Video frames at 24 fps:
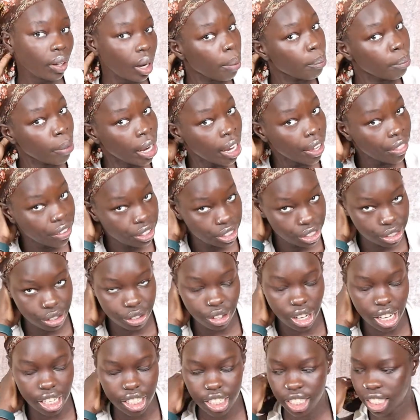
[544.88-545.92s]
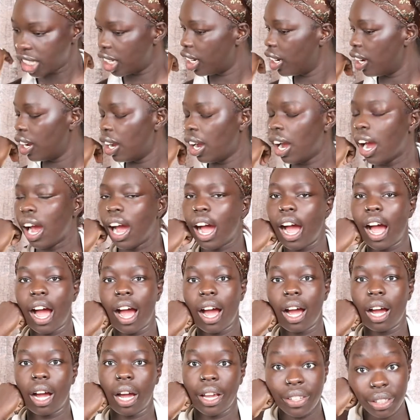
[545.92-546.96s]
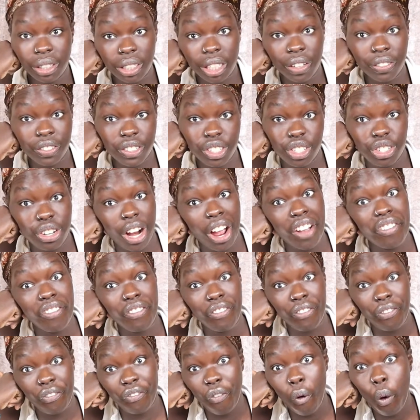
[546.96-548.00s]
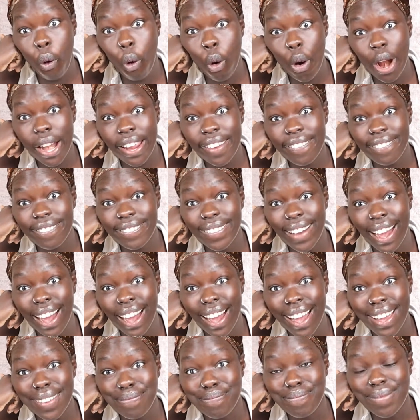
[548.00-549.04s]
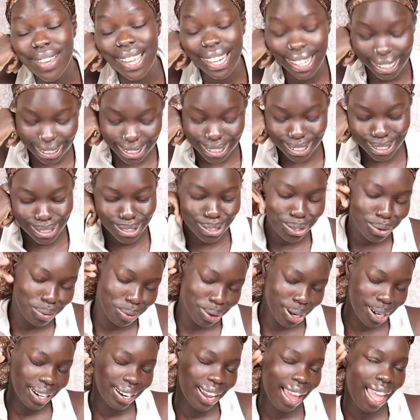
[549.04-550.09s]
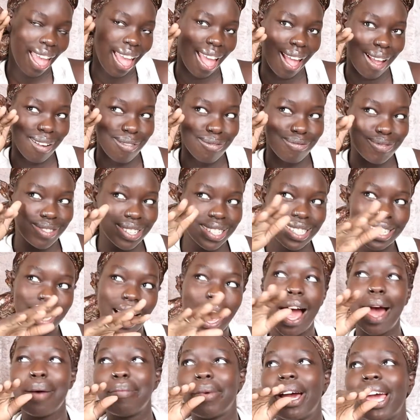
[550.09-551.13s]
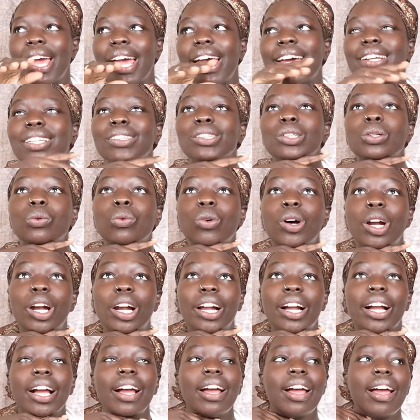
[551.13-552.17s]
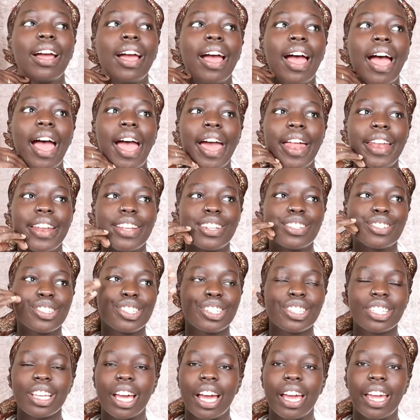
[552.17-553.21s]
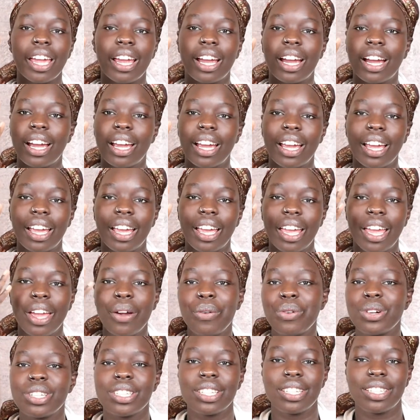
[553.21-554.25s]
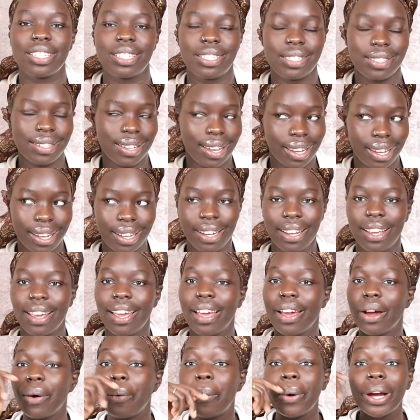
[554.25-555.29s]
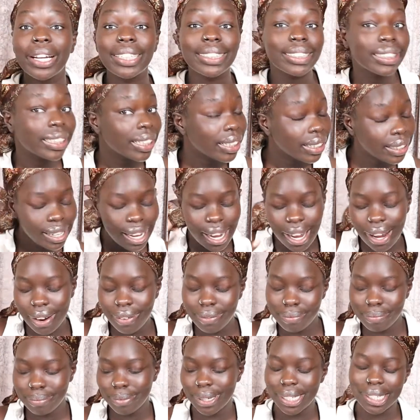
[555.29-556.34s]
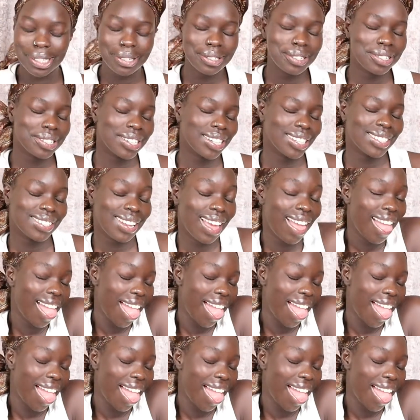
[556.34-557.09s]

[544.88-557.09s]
my other trust, I used to have to drive 45 minutes to work every time I had to work. And it's just like, it was insane. Whereas here now, my new trust,